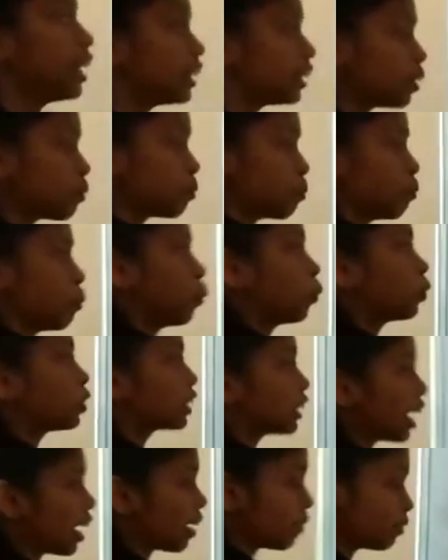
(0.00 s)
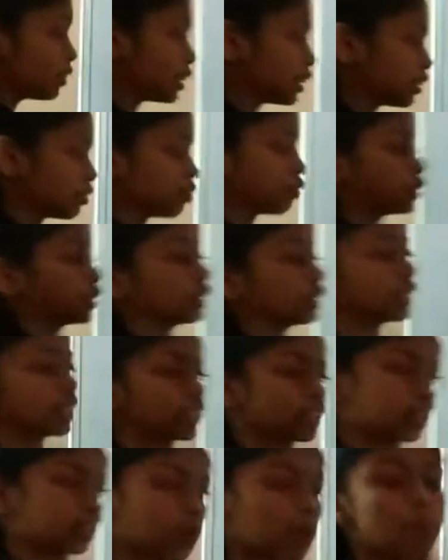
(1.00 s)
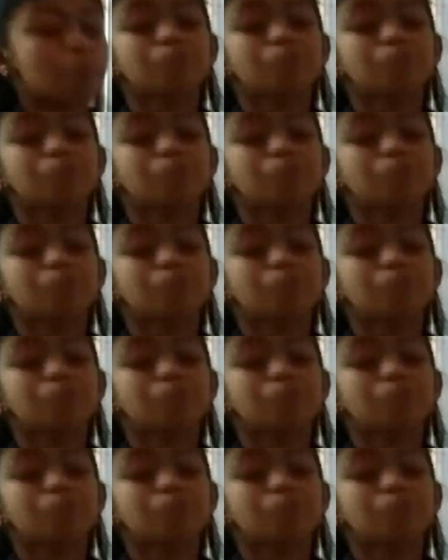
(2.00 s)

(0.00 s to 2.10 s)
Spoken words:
in the both hemispheres.